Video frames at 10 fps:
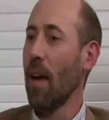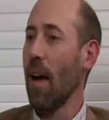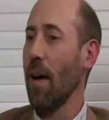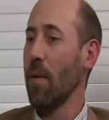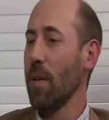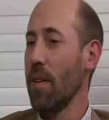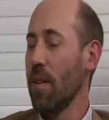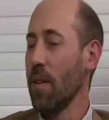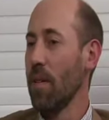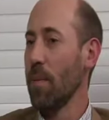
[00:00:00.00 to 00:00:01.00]
I would
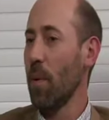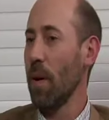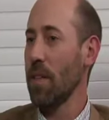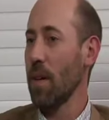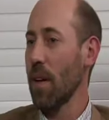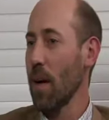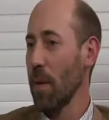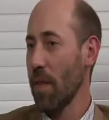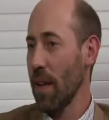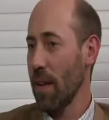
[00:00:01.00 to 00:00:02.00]
point to a
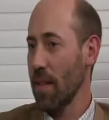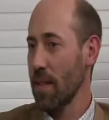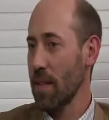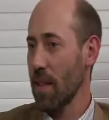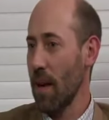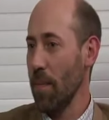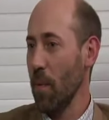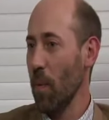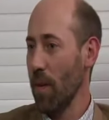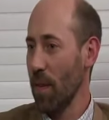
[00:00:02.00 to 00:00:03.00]
couple things,
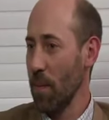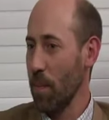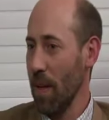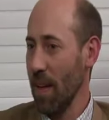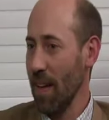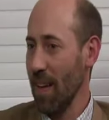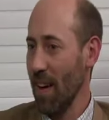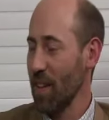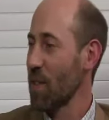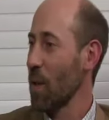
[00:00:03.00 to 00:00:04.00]
one of them being
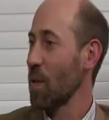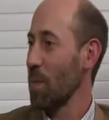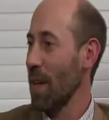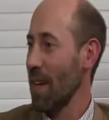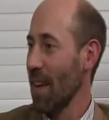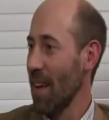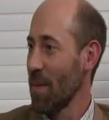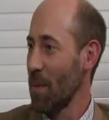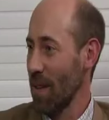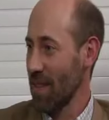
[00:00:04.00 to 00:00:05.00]
our social media
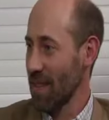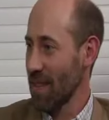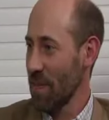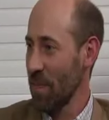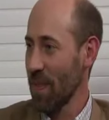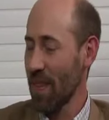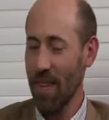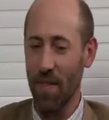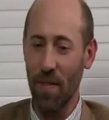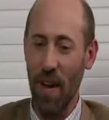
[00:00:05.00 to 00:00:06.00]
presence.
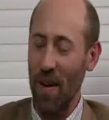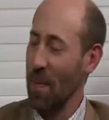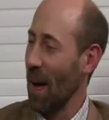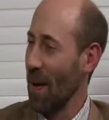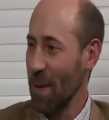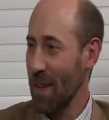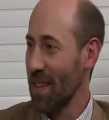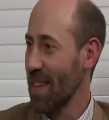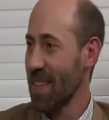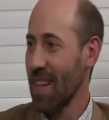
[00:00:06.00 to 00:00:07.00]
Very
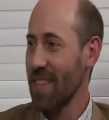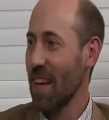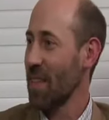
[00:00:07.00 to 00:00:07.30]
popular these days.